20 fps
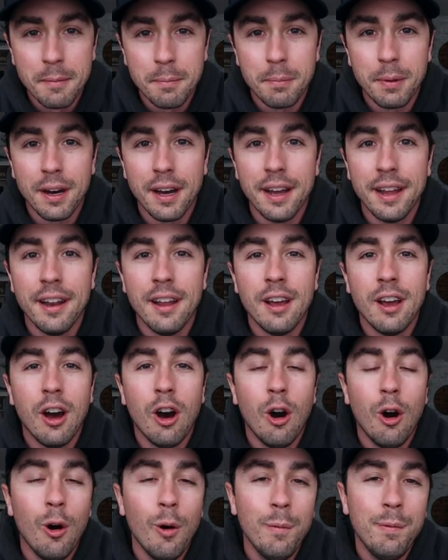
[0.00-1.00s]
but
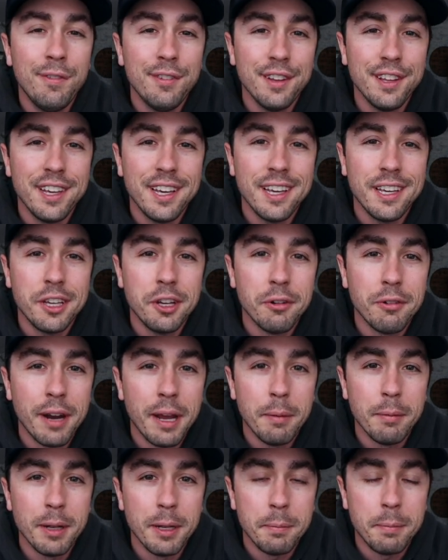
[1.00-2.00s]
hopefully you were
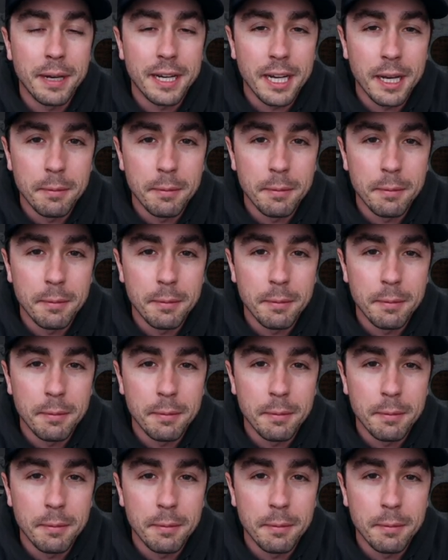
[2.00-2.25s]
able to pick